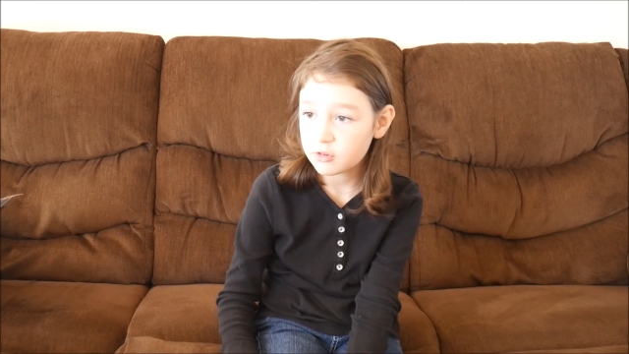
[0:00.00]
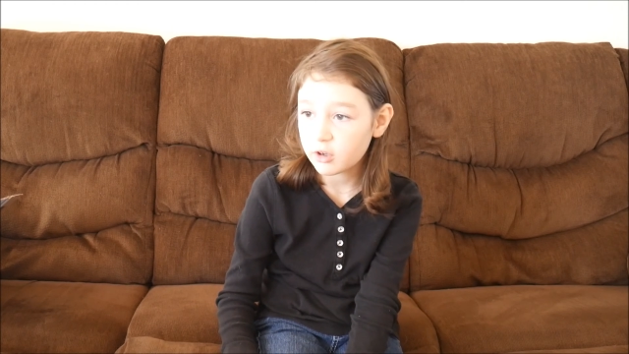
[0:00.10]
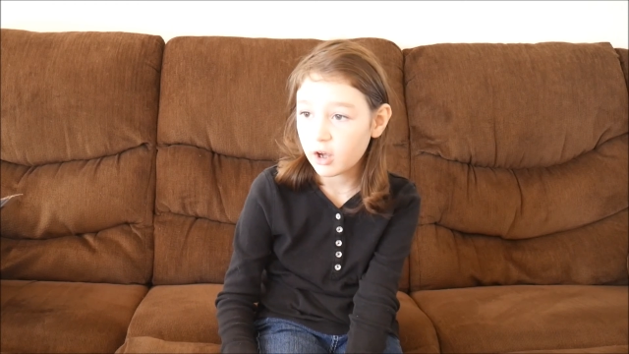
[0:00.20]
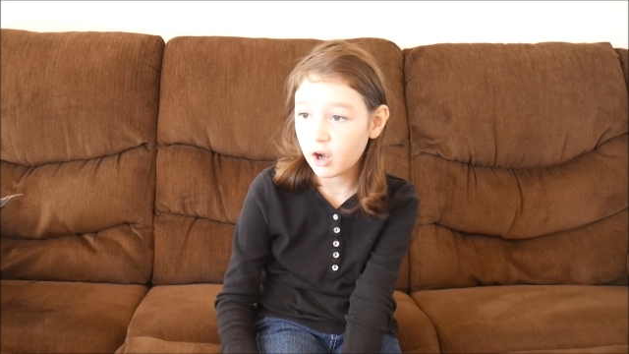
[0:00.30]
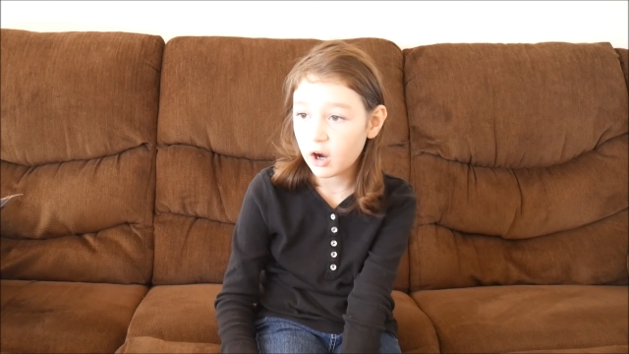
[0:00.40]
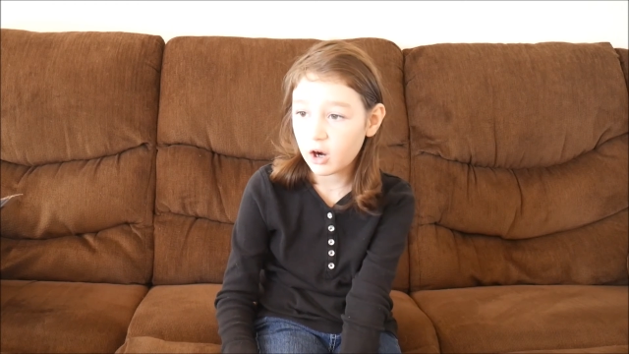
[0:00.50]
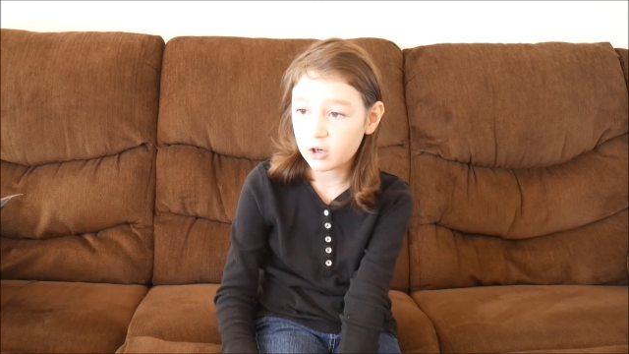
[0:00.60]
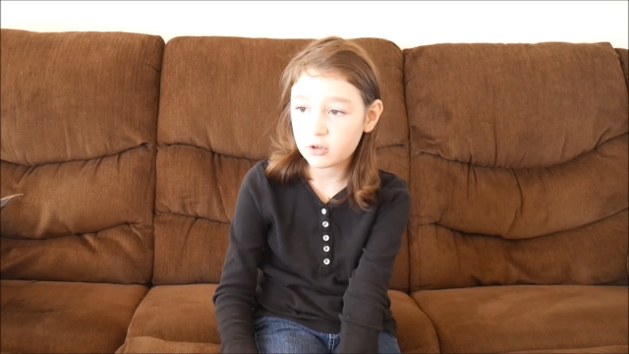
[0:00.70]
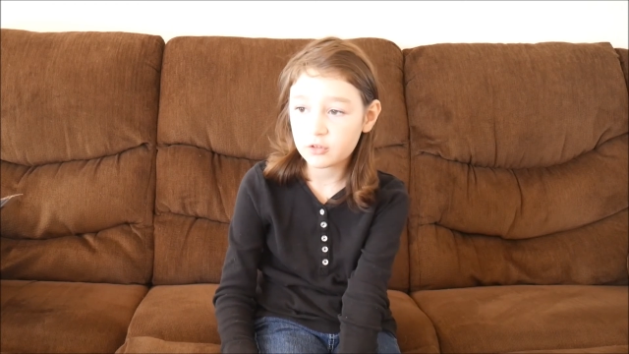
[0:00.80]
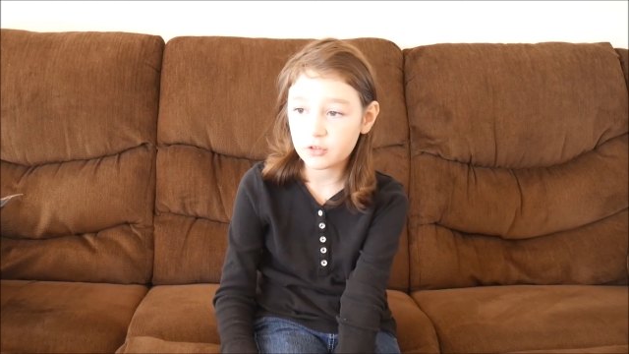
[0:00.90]
The
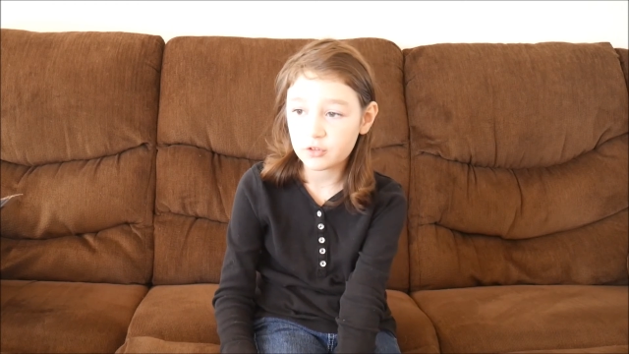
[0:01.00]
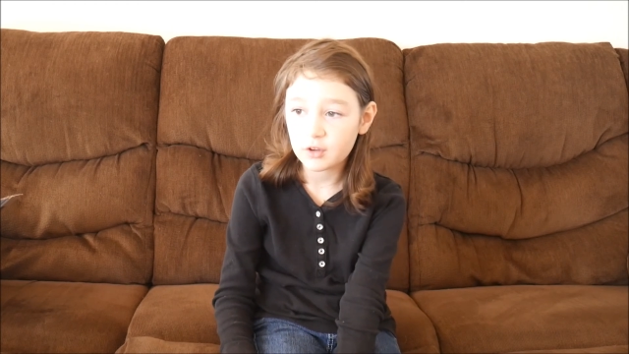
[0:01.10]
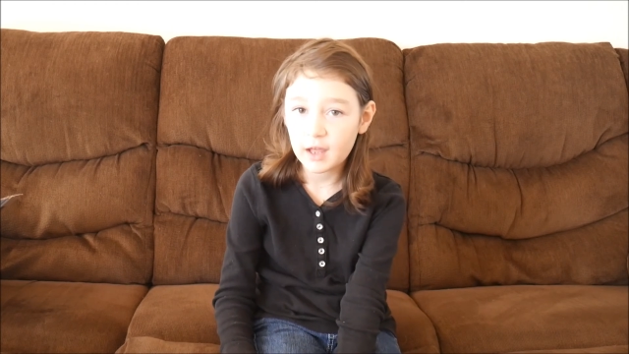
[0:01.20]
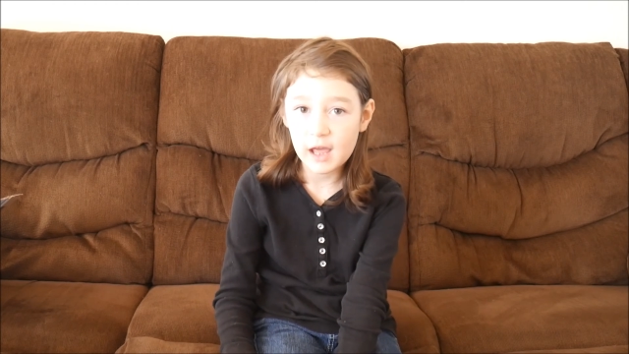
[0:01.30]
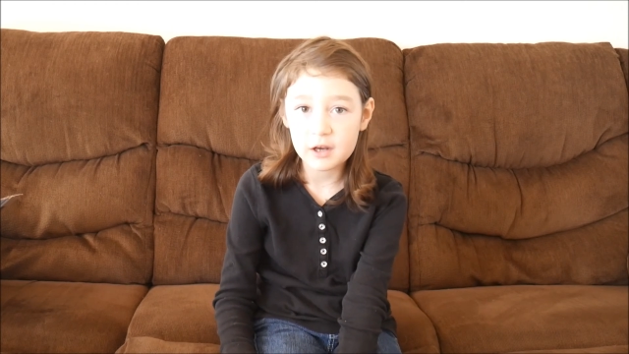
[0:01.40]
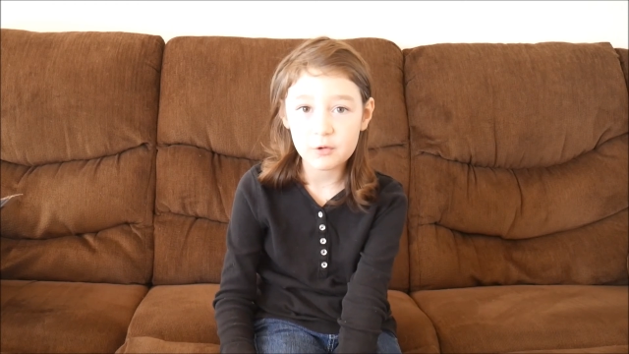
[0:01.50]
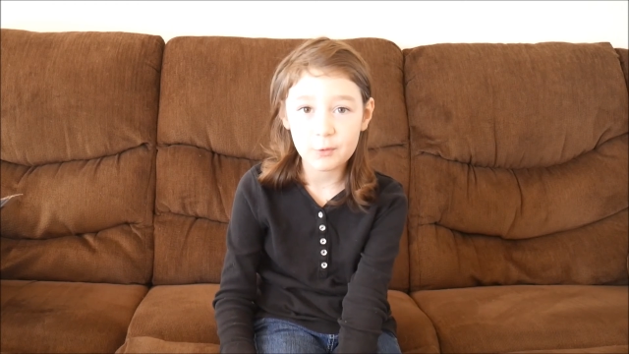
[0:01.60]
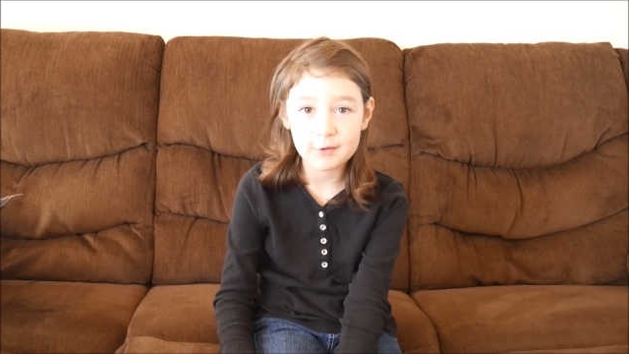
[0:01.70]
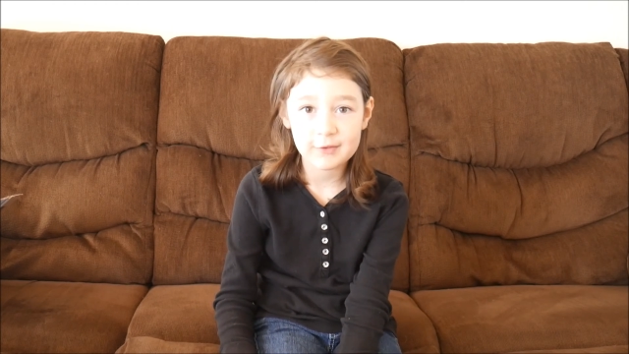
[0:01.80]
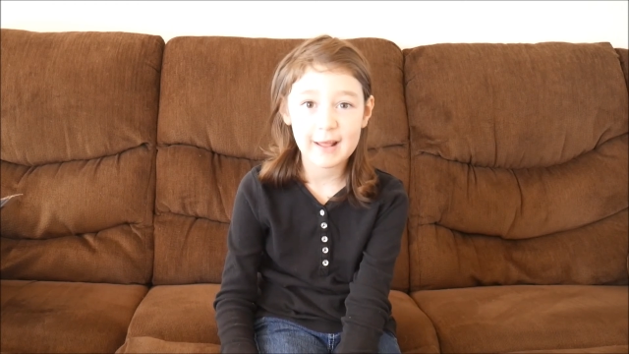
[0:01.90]
hearts. And the
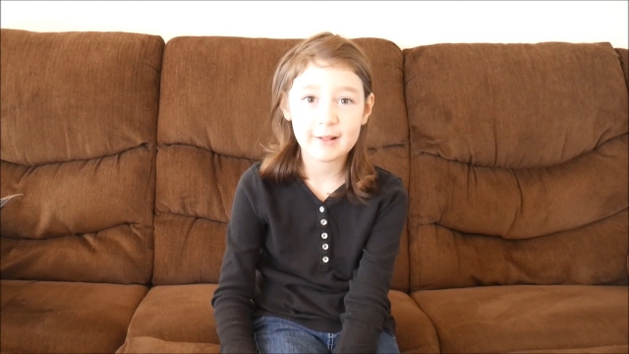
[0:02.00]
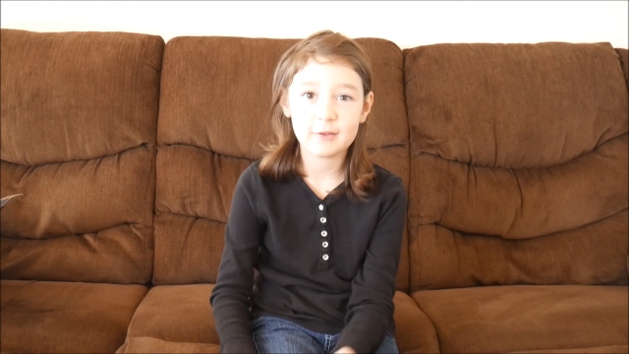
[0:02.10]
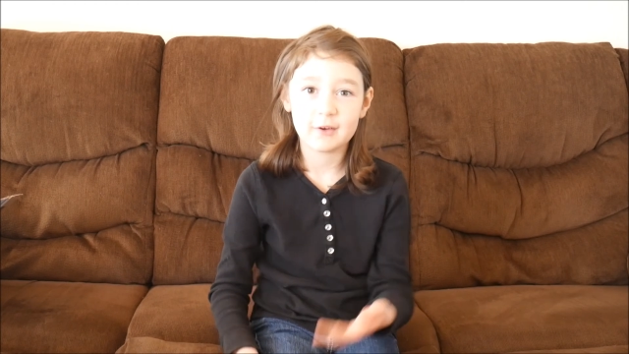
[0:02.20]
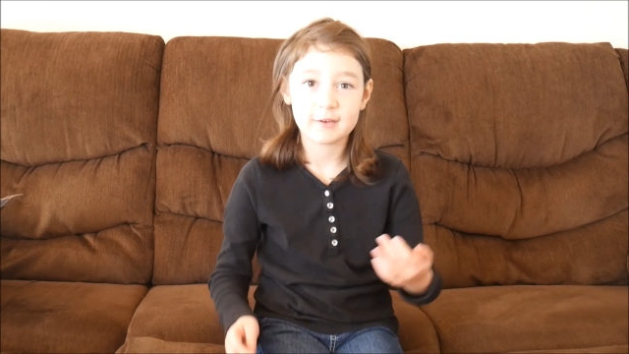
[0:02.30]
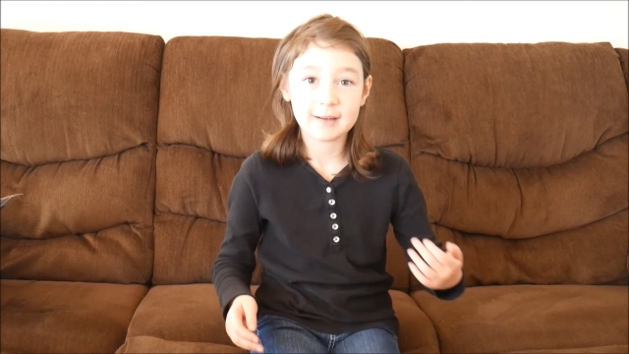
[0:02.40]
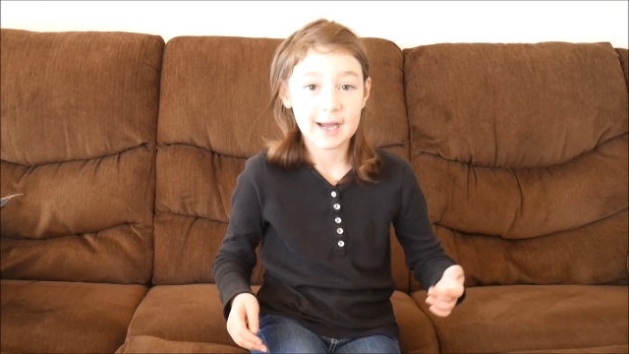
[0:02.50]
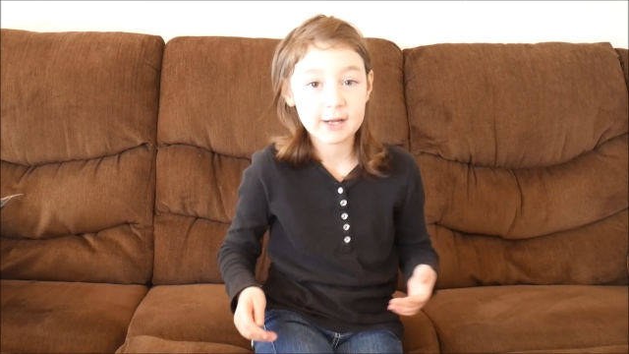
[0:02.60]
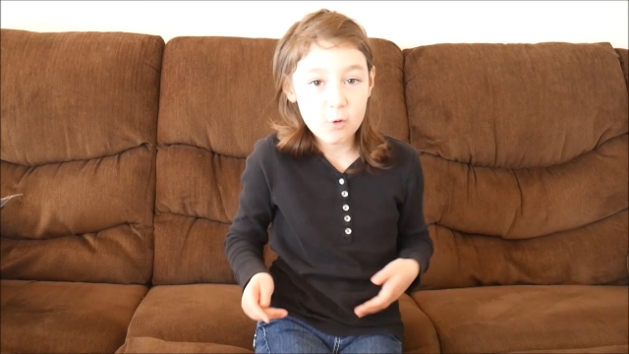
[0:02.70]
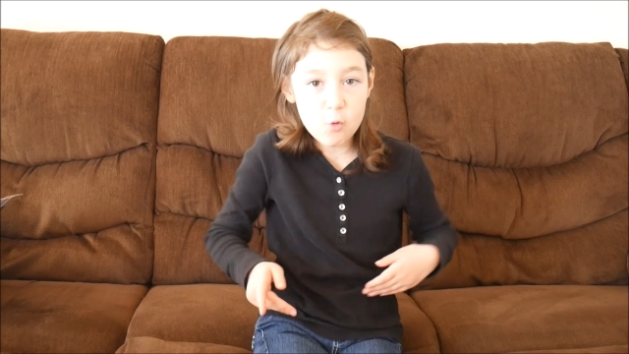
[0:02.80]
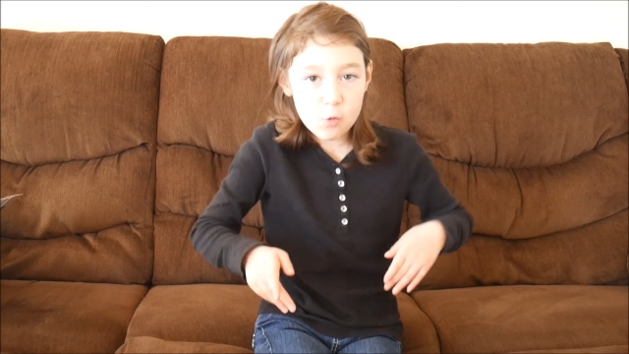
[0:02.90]
ones that look
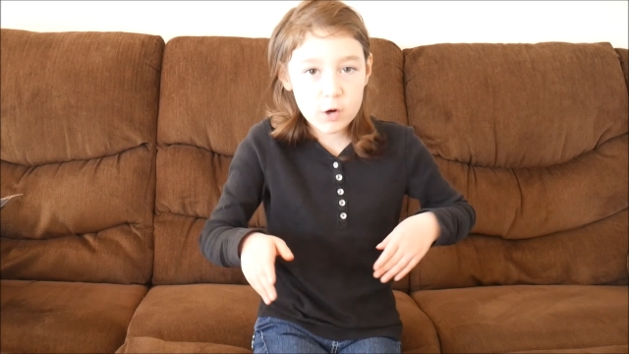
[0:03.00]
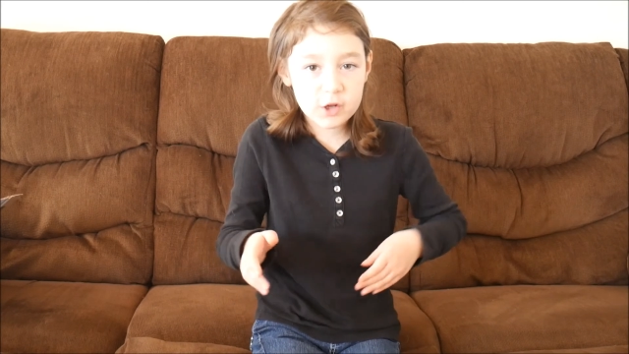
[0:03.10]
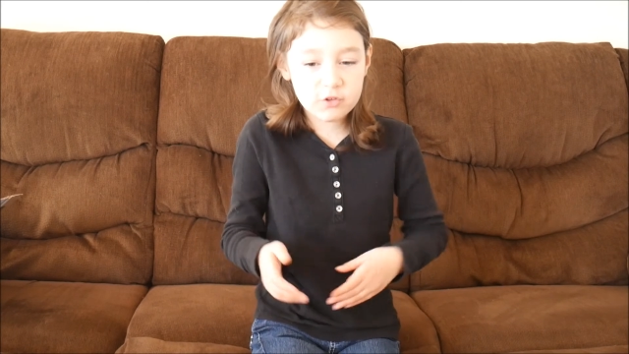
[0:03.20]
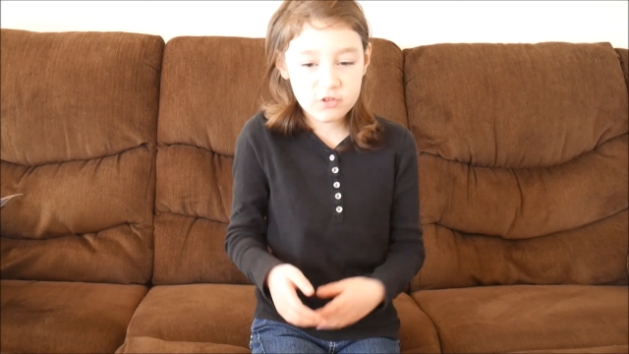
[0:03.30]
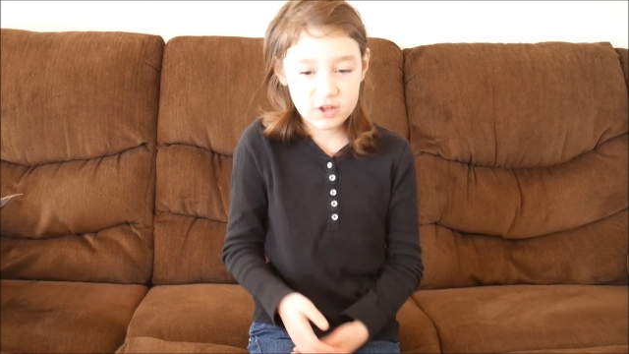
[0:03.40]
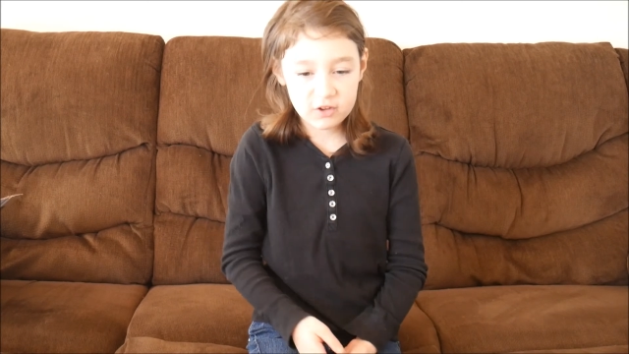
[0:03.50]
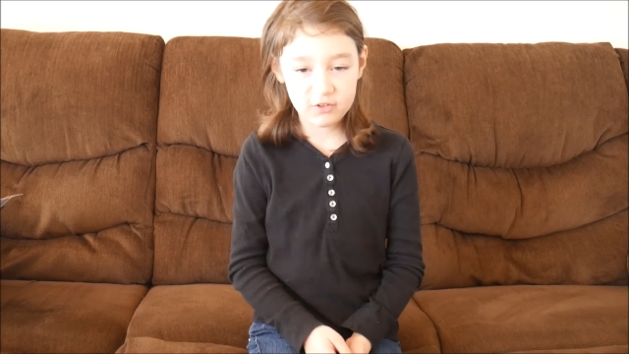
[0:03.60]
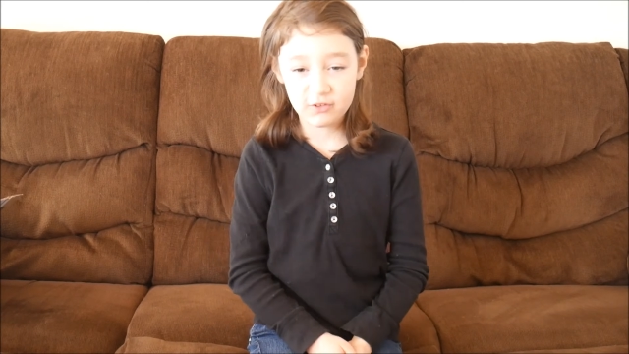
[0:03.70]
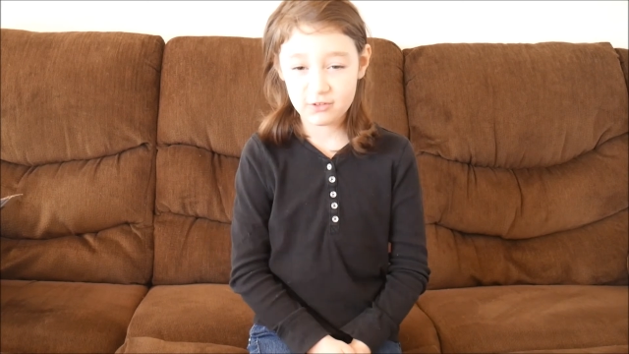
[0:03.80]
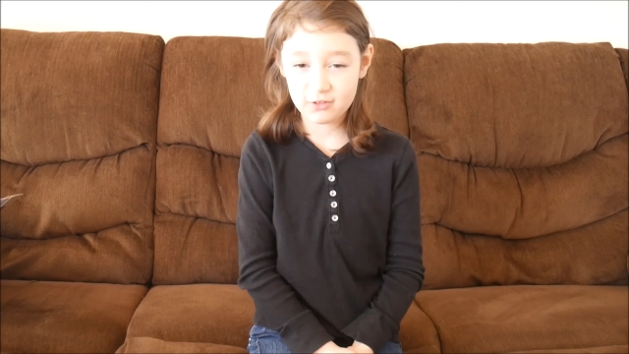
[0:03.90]
like
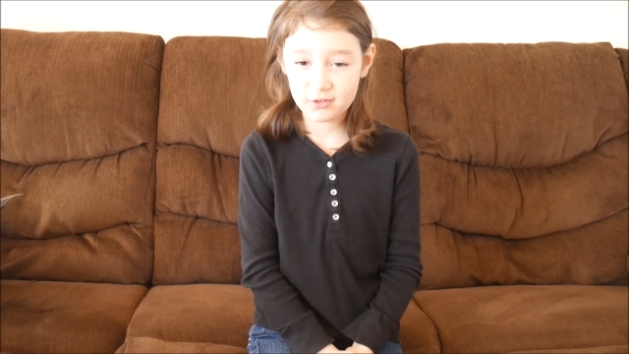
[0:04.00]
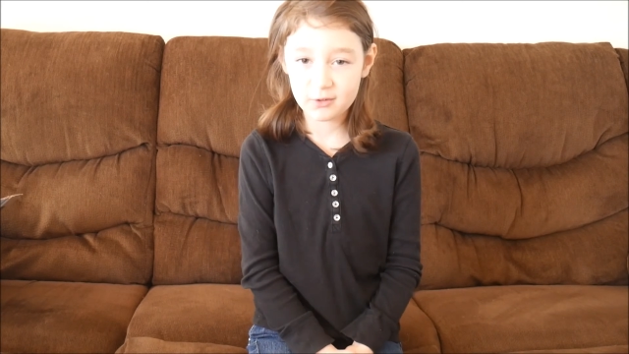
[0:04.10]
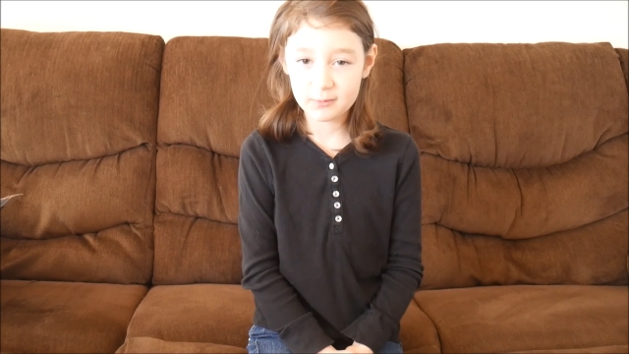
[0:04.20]
oranges.